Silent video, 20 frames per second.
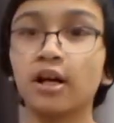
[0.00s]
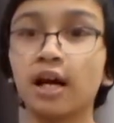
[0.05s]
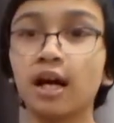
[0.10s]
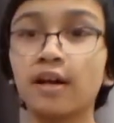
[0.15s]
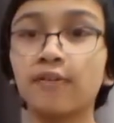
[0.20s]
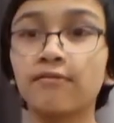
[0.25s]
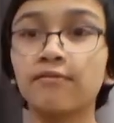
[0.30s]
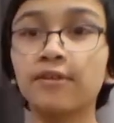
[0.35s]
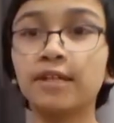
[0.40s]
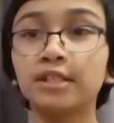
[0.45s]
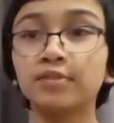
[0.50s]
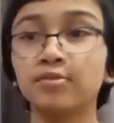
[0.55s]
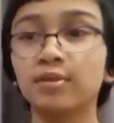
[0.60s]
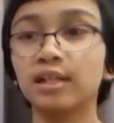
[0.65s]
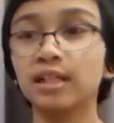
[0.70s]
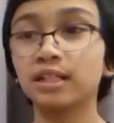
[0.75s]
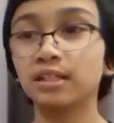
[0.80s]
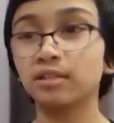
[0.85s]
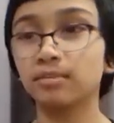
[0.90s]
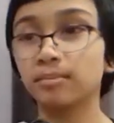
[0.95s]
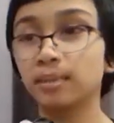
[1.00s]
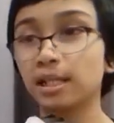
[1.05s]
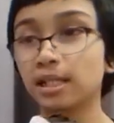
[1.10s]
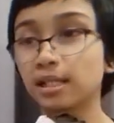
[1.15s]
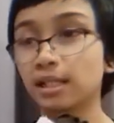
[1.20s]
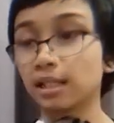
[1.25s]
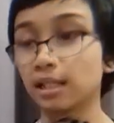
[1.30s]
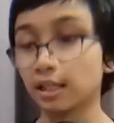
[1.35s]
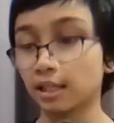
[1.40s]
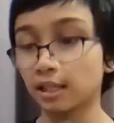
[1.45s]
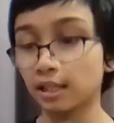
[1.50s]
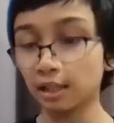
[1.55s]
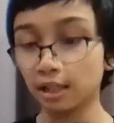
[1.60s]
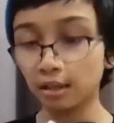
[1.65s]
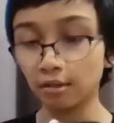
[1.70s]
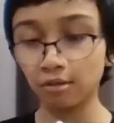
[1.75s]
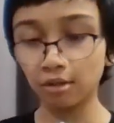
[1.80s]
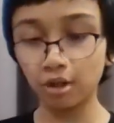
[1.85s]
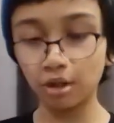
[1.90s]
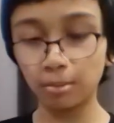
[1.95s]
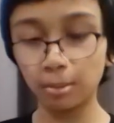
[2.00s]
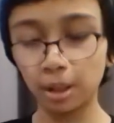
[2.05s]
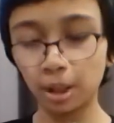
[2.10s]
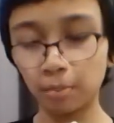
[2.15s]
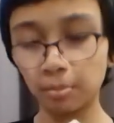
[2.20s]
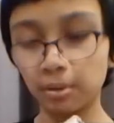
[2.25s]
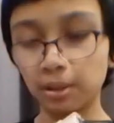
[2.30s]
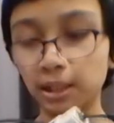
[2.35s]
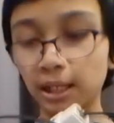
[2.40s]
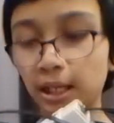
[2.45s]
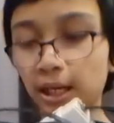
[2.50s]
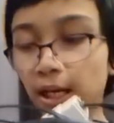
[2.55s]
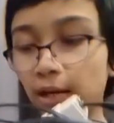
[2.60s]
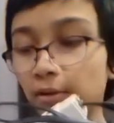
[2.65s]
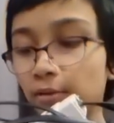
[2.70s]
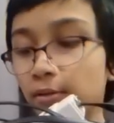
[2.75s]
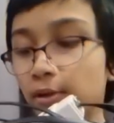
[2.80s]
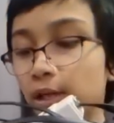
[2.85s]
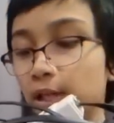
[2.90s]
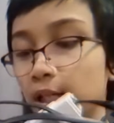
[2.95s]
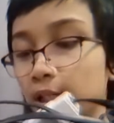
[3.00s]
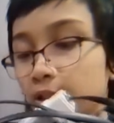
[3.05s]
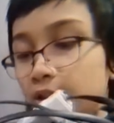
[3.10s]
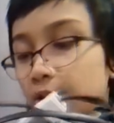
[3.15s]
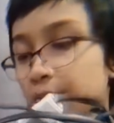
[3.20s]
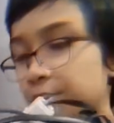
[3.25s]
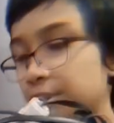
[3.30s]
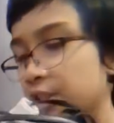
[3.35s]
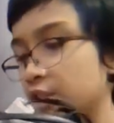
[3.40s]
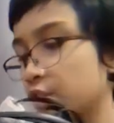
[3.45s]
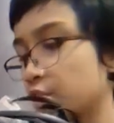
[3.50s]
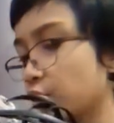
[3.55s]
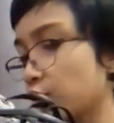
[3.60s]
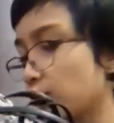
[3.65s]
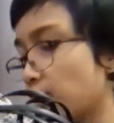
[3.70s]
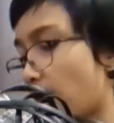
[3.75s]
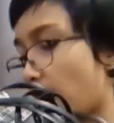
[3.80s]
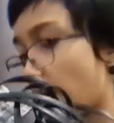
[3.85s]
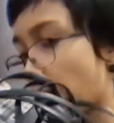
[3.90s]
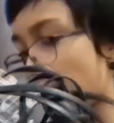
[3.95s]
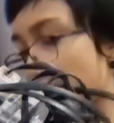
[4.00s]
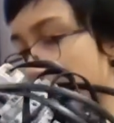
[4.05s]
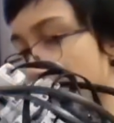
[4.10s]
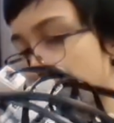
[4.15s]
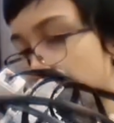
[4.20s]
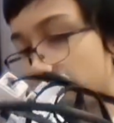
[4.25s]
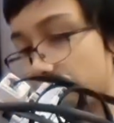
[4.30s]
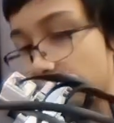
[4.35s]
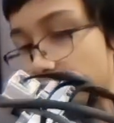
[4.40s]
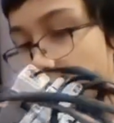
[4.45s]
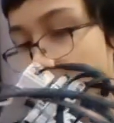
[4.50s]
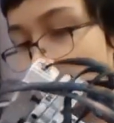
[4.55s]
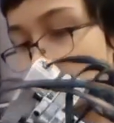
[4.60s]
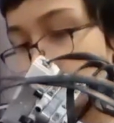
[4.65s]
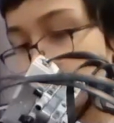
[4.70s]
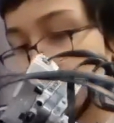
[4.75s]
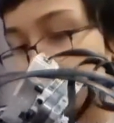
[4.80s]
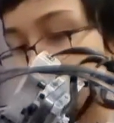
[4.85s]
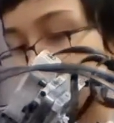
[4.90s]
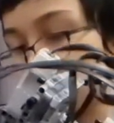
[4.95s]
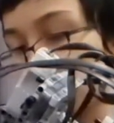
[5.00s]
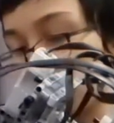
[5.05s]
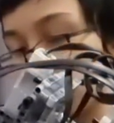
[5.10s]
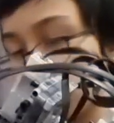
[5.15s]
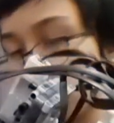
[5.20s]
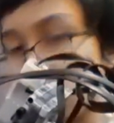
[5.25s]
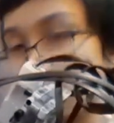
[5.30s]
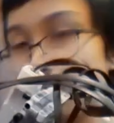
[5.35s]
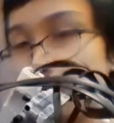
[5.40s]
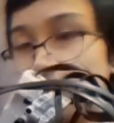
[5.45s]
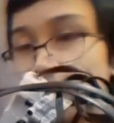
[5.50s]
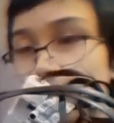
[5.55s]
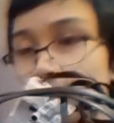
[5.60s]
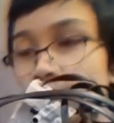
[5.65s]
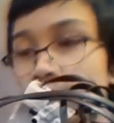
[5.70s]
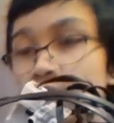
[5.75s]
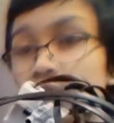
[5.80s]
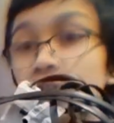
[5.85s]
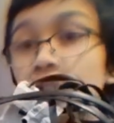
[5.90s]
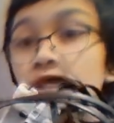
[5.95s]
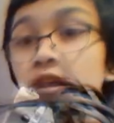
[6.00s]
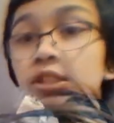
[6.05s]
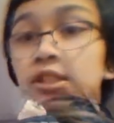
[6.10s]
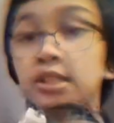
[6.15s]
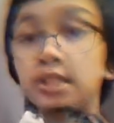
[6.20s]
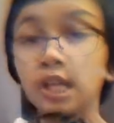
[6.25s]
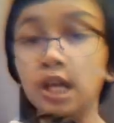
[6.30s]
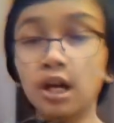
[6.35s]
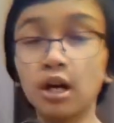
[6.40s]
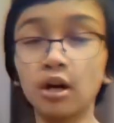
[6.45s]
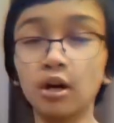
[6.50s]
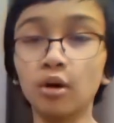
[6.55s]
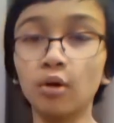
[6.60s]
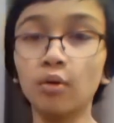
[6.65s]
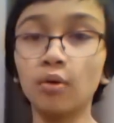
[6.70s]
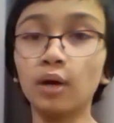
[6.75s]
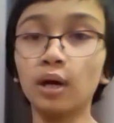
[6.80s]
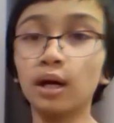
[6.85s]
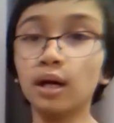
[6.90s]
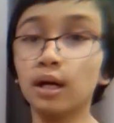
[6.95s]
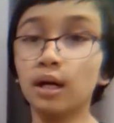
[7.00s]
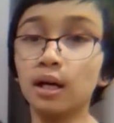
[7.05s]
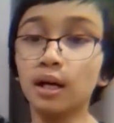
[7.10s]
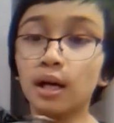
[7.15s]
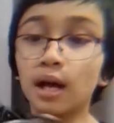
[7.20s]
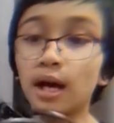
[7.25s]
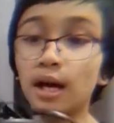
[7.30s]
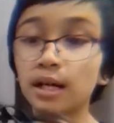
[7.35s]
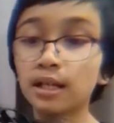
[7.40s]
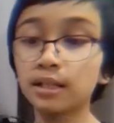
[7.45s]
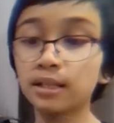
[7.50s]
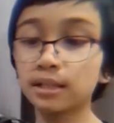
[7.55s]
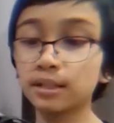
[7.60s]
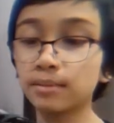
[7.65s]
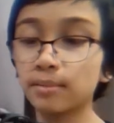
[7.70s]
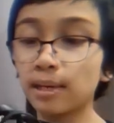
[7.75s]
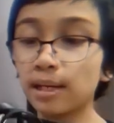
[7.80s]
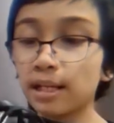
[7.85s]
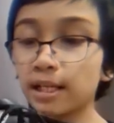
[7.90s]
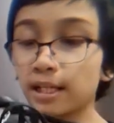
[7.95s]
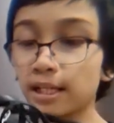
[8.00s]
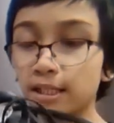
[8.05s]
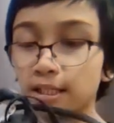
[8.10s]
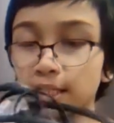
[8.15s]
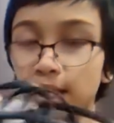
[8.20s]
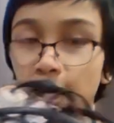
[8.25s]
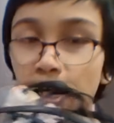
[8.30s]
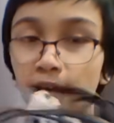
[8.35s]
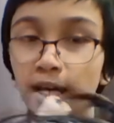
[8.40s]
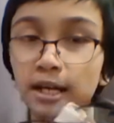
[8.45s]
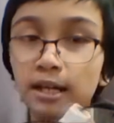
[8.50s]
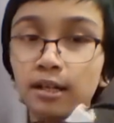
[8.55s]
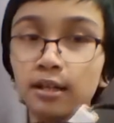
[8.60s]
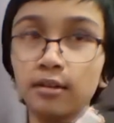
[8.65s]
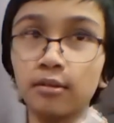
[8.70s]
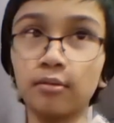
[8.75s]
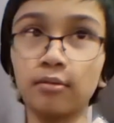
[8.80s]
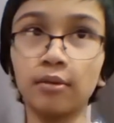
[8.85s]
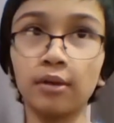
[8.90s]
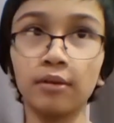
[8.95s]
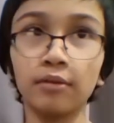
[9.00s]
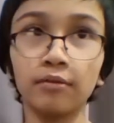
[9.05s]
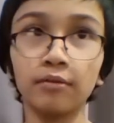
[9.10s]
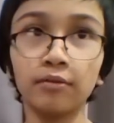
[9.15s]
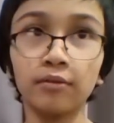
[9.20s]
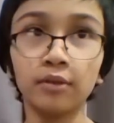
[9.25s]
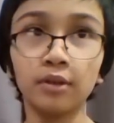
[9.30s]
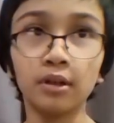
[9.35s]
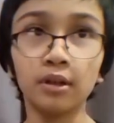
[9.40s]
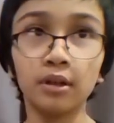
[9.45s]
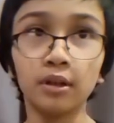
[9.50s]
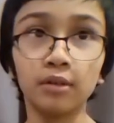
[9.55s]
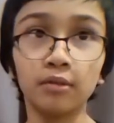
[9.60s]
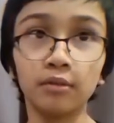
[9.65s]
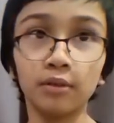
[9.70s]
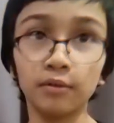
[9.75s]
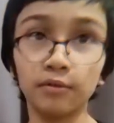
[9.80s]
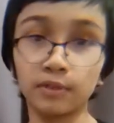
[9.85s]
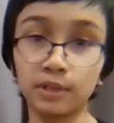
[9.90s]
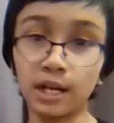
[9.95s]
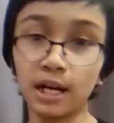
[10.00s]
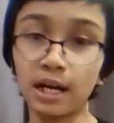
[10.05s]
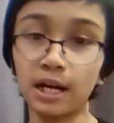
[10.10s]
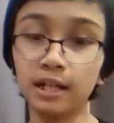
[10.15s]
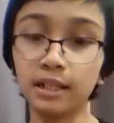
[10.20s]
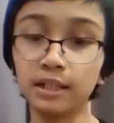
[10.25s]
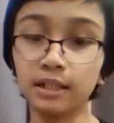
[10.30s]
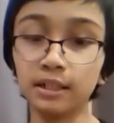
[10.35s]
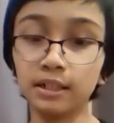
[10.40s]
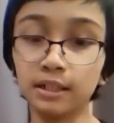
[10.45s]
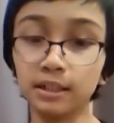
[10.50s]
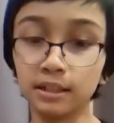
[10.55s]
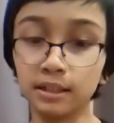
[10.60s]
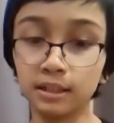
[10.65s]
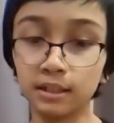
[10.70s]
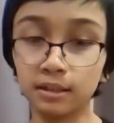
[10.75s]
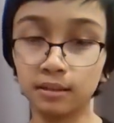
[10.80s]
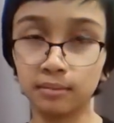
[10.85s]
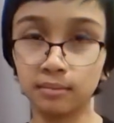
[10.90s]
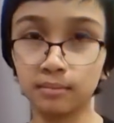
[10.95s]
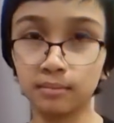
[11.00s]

I first wanted to make it a killer robot, but then I realized it would be too heavy for it to even move. So, I just made it a tank with tires.